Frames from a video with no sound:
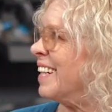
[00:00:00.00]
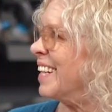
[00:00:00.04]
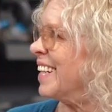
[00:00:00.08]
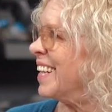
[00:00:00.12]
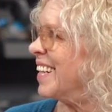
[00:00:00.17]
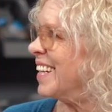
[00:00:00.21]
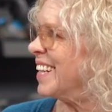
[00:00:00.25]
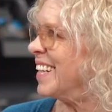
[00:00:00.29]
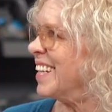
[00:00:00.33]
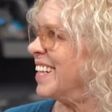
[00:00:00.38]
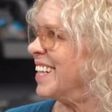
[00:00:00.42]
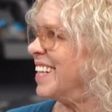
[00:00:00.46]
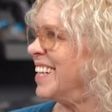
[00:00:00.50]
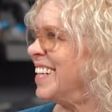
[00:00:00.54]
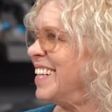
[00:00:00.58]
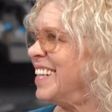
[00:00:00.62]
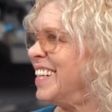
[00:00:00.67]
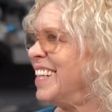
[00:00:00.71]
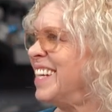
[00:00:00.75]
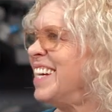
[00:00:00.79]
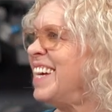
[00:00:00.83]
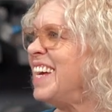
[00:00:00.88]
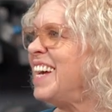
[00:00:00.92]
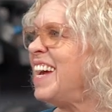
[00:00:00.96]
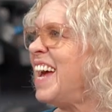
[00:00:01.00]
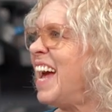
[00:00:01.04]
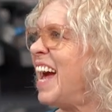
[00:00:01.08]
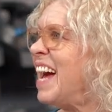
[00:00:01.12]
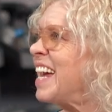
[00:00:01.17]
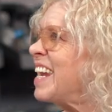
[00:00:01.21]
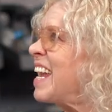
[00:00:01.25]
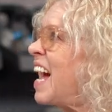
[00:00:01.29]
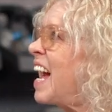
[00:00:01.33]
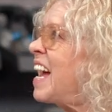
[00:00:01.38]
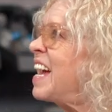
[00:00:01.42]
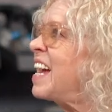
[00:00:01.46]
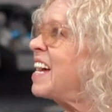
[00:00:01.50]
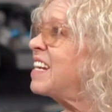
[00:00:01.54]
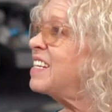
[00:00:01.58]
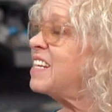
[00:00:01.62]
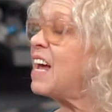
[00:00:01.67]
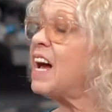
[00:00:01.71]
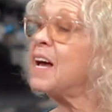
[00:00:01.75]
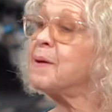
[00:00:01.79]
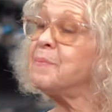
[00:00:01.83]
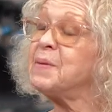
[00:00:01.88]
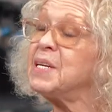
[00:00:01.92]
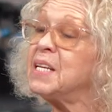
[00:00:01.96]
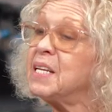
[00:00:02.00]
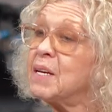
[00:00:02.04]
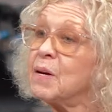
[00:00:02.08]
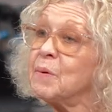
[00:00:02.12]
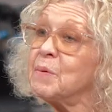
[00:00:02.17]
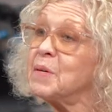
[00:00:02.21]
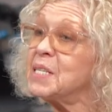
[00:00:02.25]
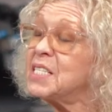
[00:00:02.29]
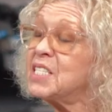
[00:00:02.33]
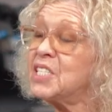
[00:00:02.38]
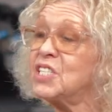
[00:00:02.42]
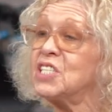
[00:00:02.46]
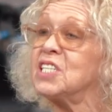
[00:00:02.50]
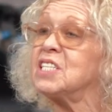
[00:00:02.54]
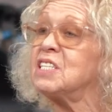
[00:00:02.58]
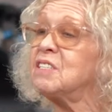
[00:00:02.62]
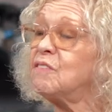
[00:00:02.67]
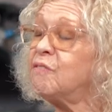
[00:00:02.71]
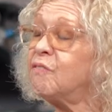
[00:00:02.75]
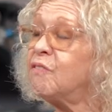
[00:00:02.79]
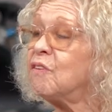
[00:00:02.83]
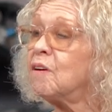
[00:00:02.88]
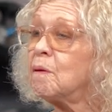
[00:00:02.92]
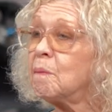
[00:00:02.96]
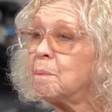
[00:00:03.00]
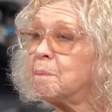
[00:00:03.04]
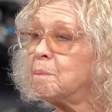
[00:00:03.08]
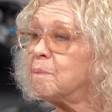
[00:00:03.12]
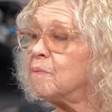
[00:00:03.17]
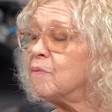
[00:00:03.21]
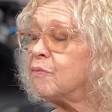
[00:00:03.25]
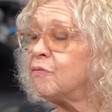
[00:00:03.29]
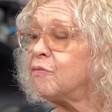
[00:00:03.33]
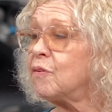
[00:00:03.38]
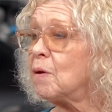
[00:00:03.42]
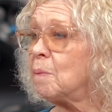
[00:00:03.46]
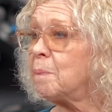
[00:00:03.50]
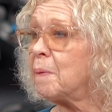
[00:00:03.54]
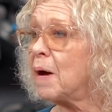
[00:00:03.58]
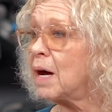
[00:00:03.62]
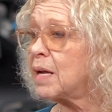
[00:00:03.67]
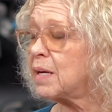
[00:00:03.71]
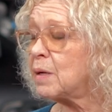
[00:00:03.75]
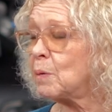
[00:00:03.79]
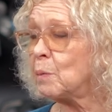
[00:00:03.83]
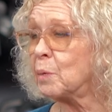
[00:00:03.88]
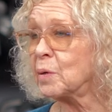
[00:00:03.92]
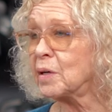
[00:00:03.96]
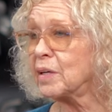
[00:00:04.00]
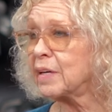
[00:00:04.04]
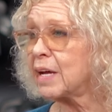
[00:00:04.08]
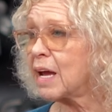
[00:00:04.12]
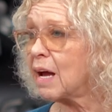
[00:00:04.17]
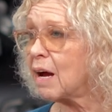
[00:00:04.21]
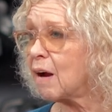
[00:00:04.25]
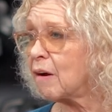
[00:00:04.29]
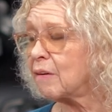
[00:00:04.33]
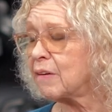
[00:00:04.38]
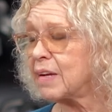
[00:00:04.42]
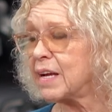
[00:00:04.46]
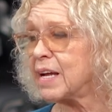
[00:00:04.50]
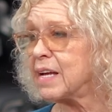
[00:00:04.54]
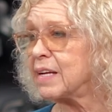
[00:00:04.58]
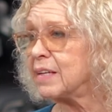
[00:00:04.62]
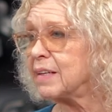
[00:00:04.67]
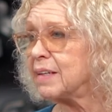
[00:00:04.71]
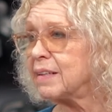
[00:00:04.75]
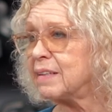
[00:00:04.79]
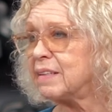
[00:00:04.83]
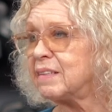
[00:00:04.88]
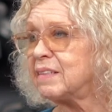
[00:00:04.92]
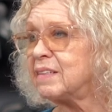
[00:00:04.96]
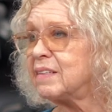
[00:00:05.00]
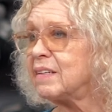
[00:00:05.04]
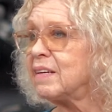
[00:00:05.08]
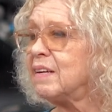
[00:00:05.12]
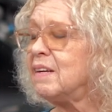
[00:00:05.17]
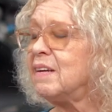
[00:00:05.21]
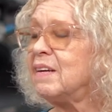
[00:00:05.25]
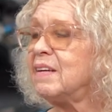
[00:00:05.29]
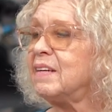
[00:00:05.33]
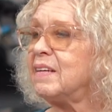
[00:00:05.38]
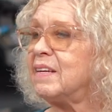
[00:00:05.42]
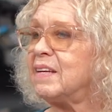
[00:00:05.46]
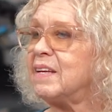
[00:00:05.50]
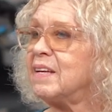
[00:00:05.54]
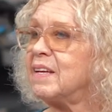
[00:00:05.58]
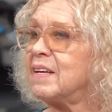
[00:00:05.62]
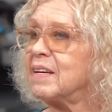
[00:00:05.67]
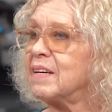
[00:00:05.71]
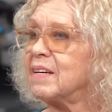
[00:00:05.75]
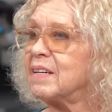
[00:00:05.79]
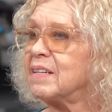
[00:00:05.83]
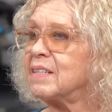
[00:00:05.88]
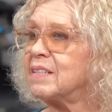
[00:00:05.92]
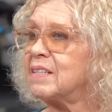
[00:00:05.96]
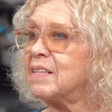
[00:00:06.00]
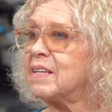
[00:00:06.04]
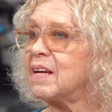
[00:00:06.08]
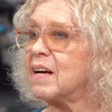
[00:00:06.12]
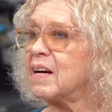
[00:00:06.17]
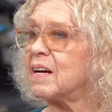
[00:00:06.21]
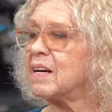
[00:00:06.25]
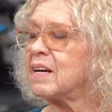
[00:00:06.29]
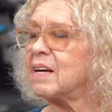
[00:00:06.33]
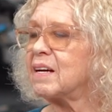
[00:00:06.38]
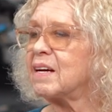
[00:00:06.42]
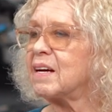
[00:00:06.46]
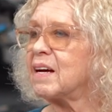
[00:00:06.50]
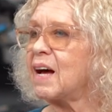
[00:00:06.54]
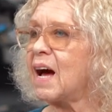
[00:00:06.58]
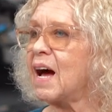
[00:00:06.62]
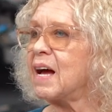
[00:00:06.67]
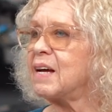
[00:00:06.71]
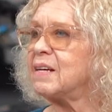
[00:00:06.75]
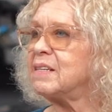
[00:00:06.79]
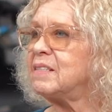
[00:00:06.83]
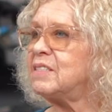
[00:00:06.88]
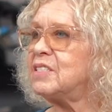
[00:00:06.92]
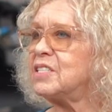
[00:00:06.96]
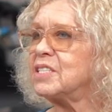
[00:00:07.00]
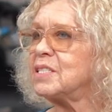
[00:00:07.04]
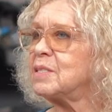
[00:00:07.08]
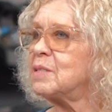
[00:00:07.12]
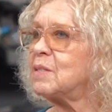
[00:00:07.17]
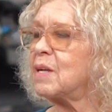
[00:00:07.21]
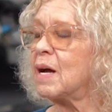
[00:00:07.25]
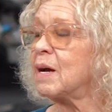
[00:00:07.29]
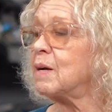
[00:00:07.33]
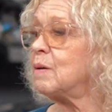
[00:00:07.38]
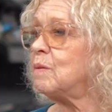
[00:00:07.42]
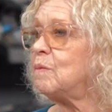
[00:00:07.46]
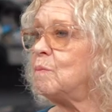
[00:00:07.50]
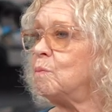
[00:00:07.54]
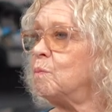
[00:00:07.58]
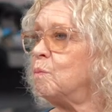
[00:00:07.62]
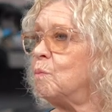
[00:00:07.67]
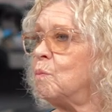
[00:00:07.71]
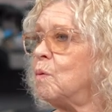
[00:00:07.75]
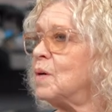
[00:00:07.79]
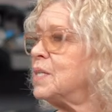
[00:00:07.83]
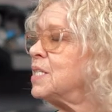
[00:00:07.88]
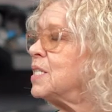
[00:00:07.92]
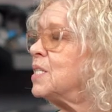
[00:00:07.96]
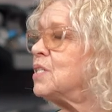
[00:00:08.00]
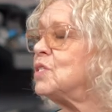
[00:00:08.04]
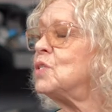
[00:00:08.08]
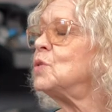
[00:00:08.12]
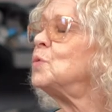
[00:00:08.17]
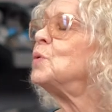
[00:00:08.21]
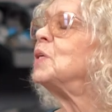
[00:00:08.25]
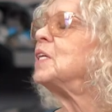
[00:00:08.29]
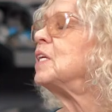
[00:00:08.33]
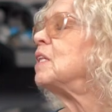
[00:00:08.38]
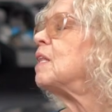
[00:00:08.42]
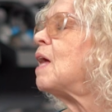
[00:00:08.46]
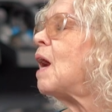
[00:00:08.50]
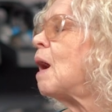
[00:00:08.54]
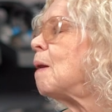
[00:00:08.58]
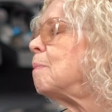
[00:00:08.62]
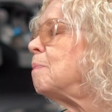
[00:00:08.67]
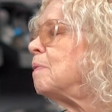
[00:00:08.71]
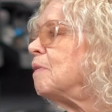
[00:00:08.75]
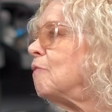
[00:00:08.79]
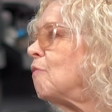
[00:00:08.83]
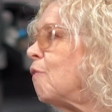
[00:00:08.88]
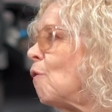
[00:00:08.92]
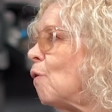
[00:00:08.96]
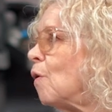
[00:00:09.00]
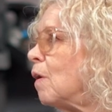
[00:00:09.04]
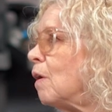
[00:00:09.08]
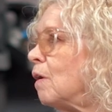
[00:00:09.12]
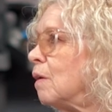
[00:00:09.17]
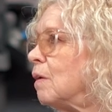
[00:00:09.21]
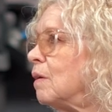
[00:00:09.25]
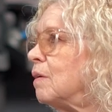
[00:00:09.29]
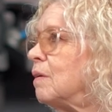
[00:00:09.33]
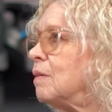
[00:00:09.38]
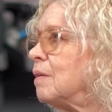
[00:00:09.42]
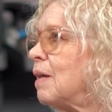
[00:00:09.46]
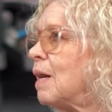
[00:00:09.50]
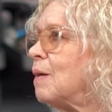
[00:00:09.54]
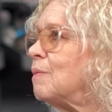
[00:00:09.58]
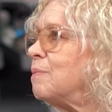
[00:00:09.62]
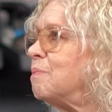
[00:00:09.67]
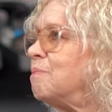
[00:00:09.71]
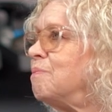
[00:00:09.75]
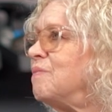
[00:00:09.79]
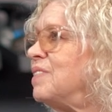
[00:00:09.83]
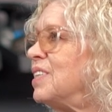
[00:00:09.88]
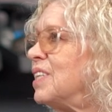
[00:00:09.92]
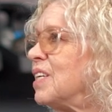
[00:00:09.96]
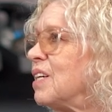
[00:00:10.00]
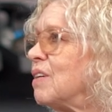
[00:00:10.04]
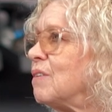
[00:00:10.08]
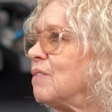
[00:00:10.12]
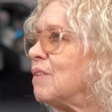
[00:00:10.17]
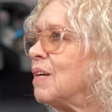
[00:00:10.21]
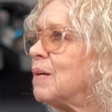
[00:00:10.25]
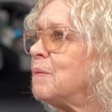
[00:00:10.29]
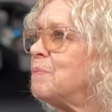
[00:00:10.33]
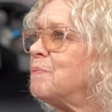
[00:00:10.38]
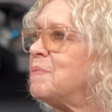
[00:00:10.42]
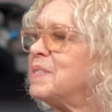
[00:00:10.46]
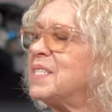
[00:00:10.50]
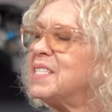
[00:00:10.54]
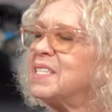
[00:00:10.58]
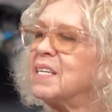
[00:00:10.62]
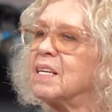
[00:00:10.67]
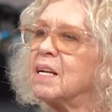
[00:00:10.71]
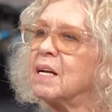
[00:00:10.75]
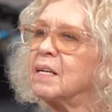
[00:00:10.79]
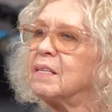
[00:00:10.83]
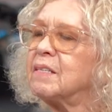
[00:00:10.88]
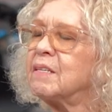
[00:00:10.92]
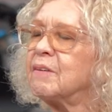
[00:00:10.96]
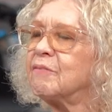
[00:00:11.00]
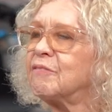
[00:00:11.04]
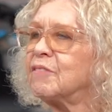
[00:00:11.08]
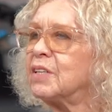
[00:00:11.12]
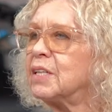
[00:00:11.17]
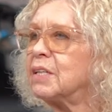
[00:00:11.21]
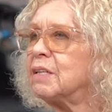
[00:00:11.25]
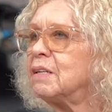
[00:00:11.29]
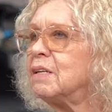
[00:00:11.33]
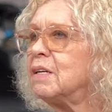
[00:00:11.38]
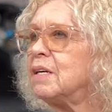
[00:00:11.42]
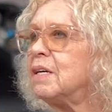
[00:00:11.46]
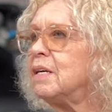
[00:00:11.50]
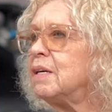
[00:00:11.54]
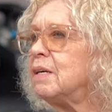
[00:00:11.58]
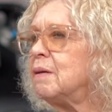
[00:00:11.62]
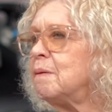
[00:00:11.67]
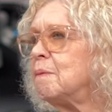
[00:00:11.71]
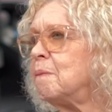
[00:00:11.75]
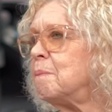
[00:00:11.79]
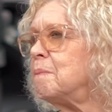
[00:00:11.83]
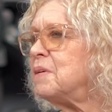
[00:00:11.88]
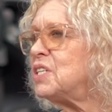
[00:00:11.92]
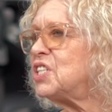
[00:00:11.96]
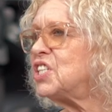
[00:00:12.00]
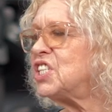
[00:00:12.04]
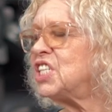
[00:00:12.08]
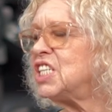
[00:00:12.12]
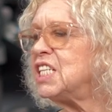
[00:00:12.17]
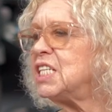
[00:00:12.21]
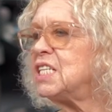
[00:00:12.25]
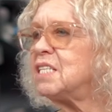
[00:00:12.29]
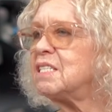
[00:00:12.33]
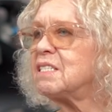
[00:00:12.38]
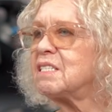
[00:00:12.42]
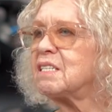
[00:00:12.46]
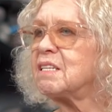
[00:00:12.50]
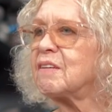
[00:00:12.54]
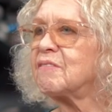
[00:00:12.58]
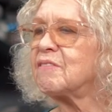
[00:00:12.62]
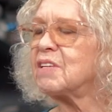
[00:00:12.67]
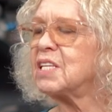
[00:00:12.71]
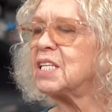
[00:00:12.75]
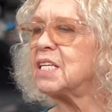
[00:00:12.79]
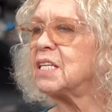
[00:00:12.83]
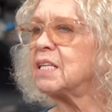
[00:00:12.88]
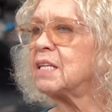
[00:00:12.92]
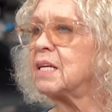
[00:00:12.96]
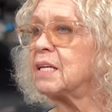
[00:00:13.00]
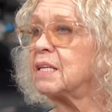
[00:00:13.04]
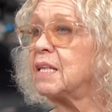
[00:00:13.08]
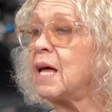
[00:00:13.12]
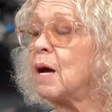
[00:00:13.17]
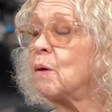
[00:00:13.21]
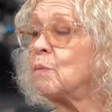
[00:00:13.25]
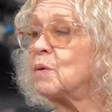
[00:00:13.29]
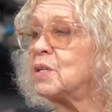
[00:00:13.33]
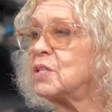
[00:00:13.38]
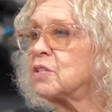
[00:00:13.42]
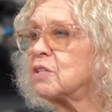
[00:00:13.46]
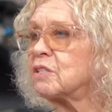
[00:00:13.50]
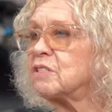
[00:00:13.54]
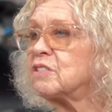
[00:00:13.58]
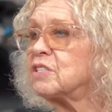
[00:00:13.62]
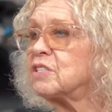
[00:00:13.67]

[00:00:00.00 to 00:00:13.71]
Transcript: and I had, I mean, it was just full full body workout and and uh, I just I wasn't doing that before. I you know I yeah. sit on different machines and everything like that, which are